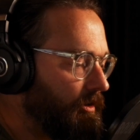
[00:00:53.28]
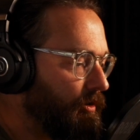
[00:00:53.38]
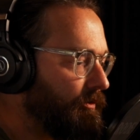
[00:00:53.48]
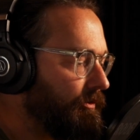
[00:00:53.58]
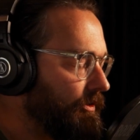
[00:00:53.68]

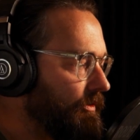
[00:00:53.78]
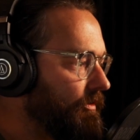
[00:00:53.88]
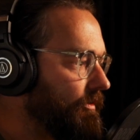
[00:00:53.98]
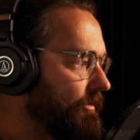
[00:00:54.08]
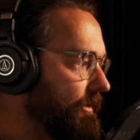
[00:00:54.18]
often
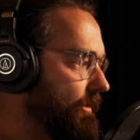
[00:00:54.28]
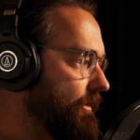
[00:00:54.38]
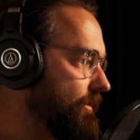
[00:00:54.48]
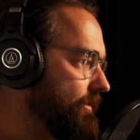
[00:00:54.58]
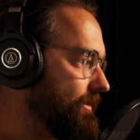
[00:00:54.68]

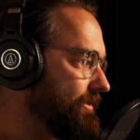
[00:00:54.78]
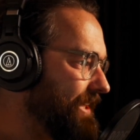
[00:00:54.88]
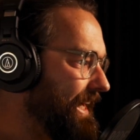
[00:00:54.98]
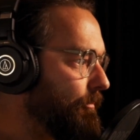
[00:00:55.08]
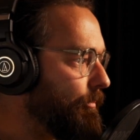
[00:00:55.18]
the
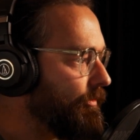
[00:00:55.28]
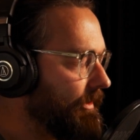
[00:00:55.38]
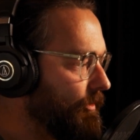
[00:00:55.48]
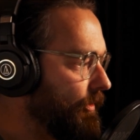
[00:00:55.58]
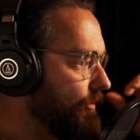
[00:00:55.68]

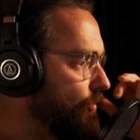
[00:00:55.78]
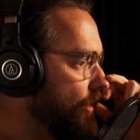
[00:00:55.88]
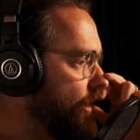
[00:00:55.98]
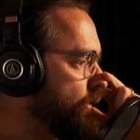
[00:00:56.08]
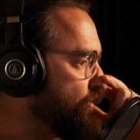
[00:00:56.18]
tampering with
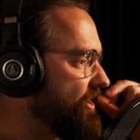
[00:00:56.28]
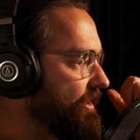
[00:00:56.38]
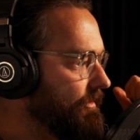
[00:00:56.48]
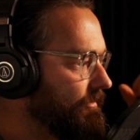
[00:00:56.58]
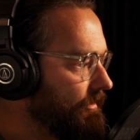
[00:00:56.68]
words
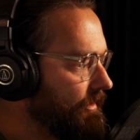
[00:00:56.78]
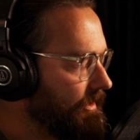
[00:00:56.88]
can